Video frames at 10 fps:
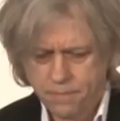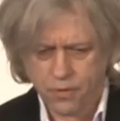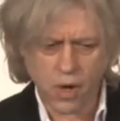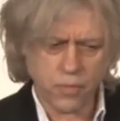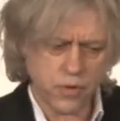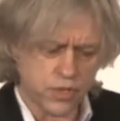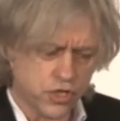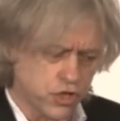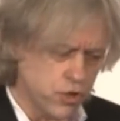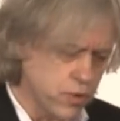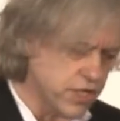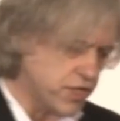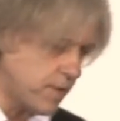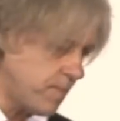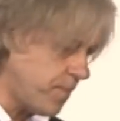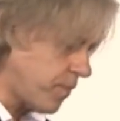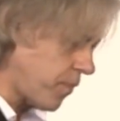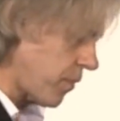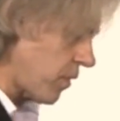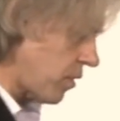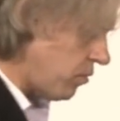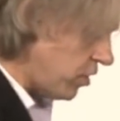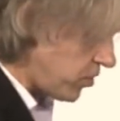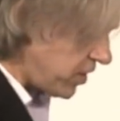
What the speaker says: But what we would do is, once